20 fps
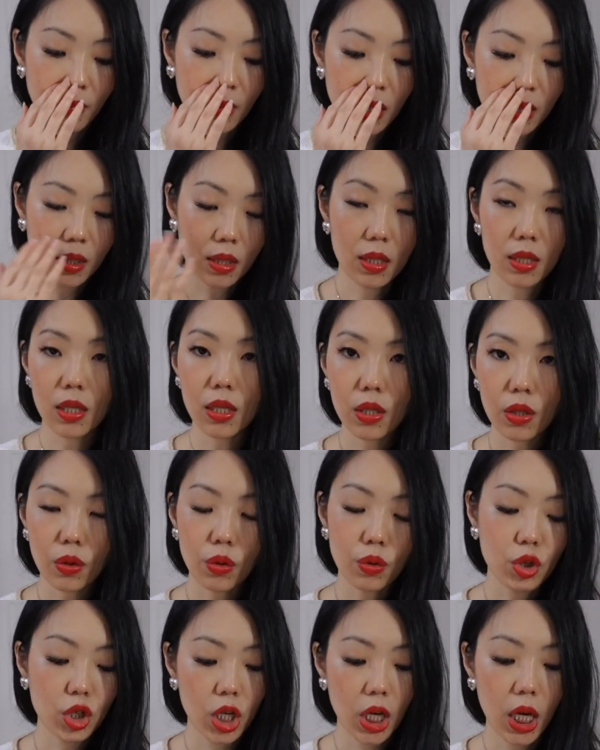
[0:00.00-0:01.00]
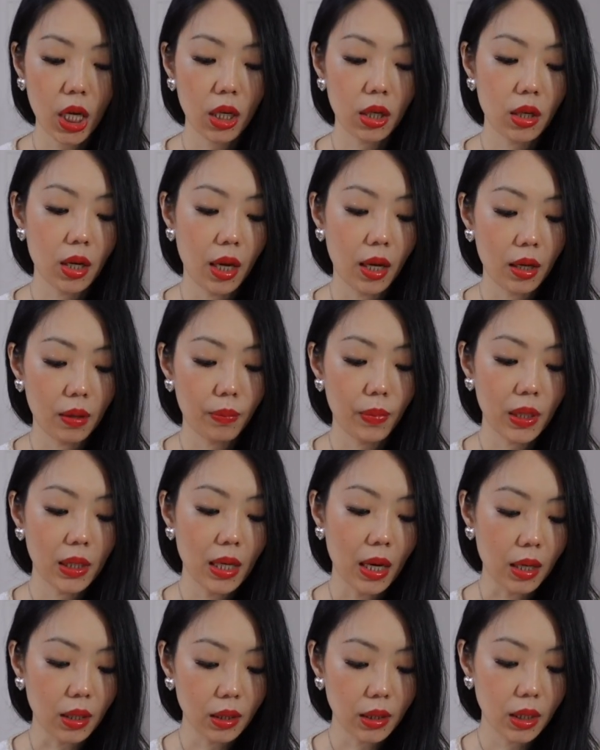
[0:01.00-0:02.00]
it's a seasonal chain and
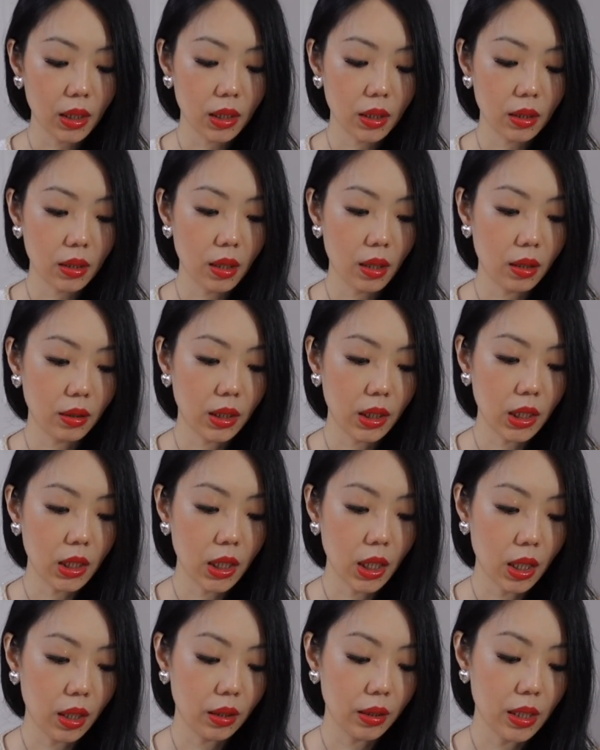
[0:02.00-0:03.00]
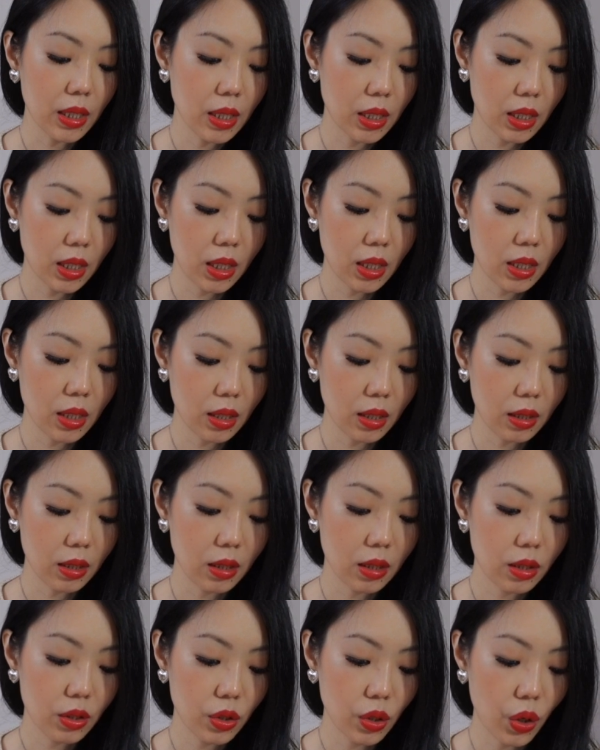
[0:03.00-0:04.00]
medallion detail this
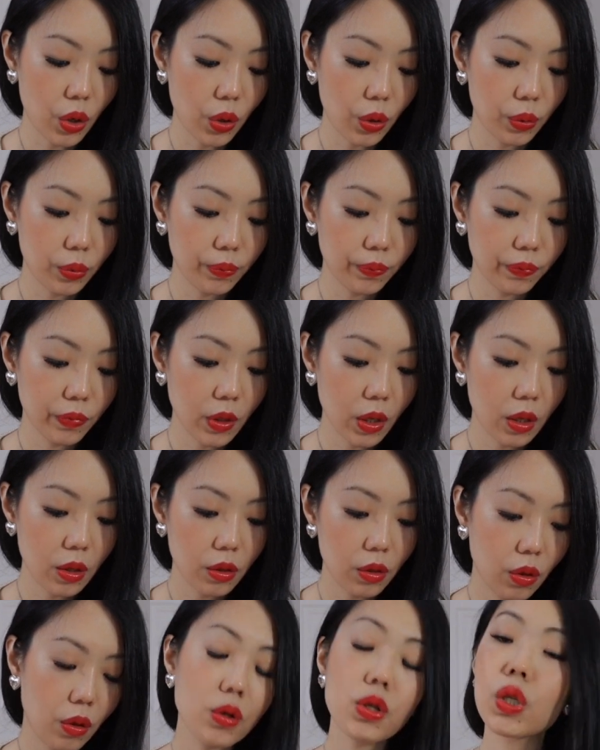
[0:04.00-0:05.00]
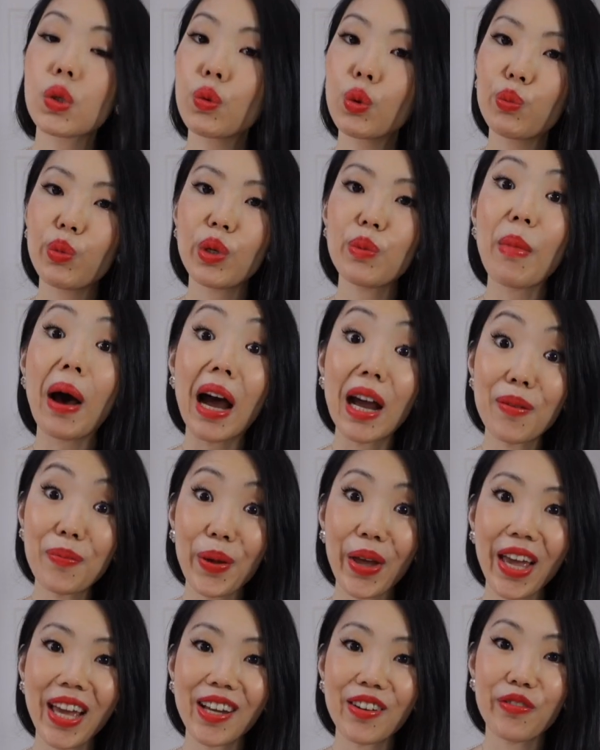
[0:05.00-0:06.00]
season. So those would be my
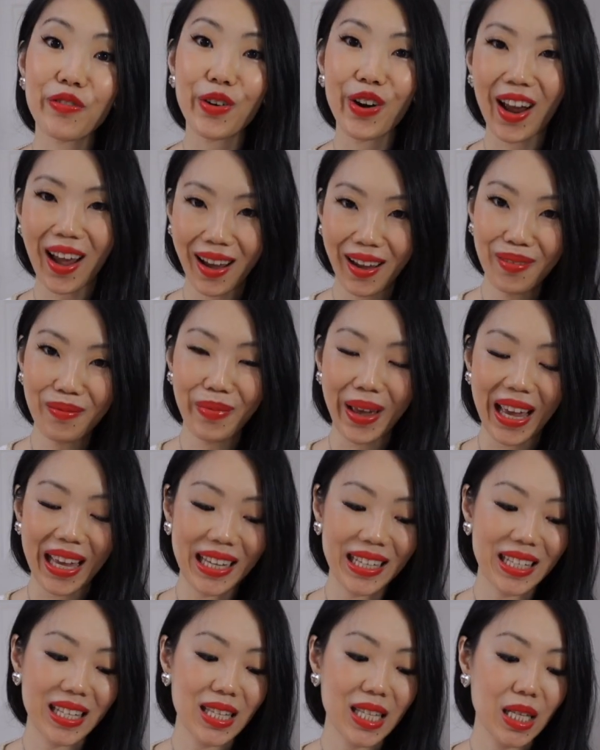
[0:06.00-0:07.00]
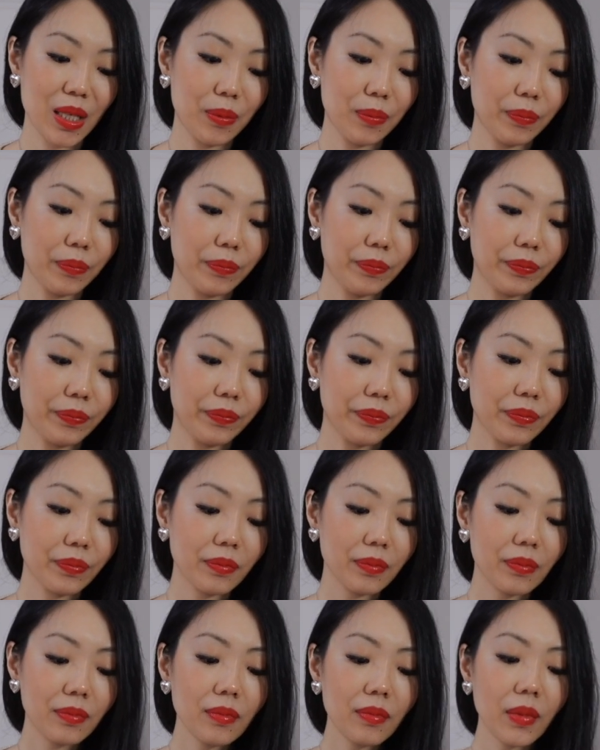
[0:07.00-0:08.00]
pick for handbags.
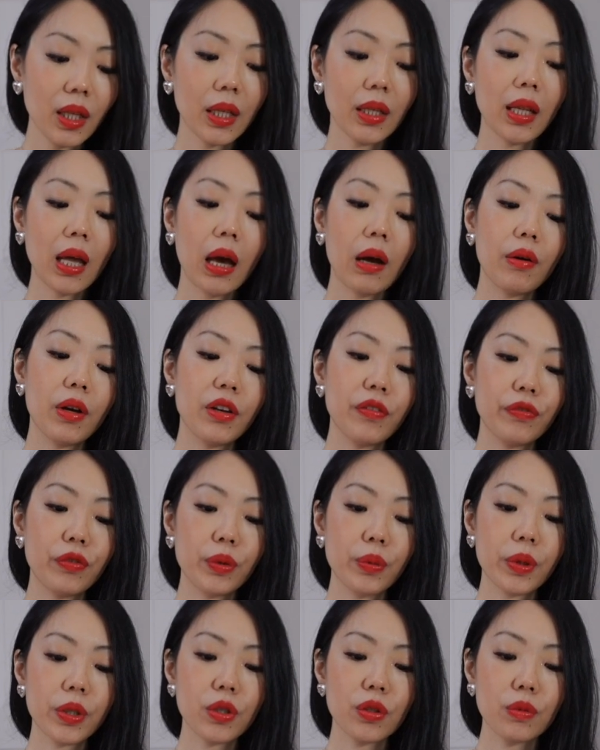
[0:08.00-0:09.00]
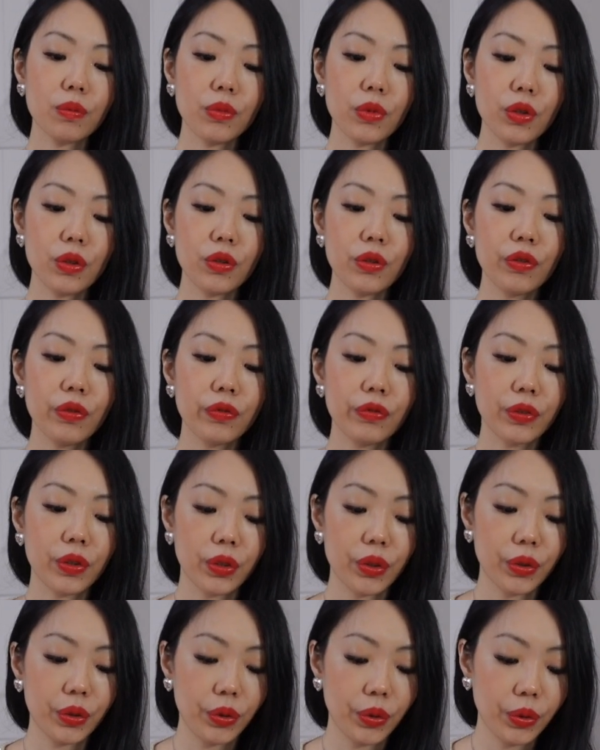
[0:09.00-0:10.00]
Now, if we were to move
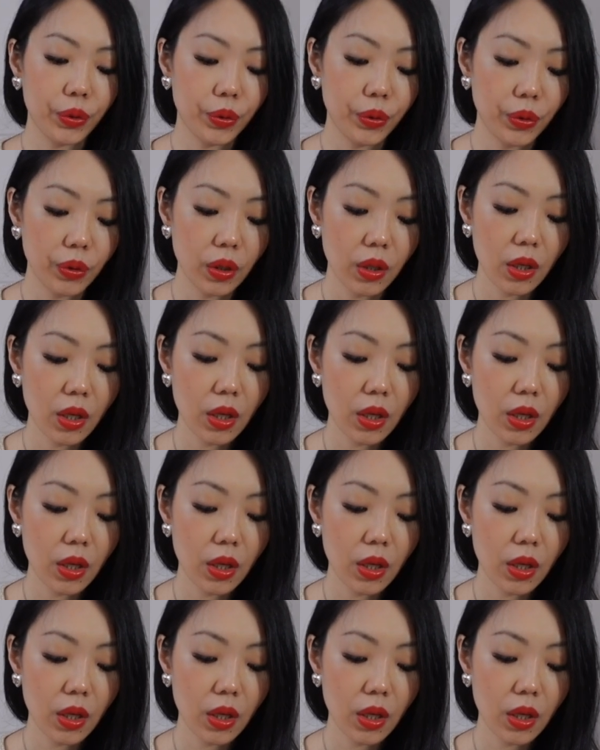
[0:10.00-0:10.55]
to